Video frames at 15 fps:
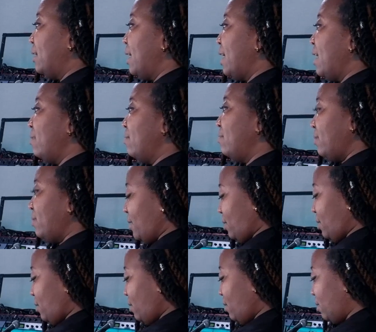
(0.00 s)
and
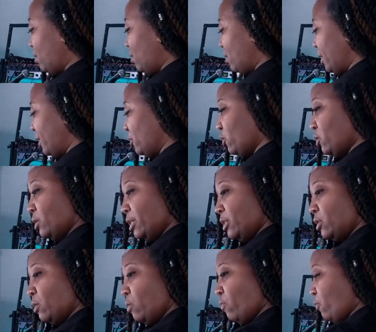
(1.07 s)
let's
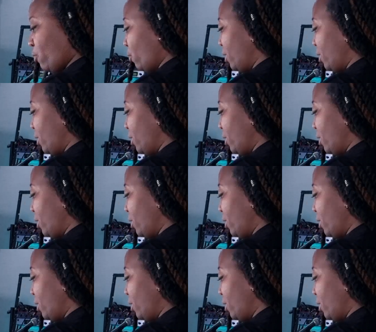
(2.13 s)
go for it.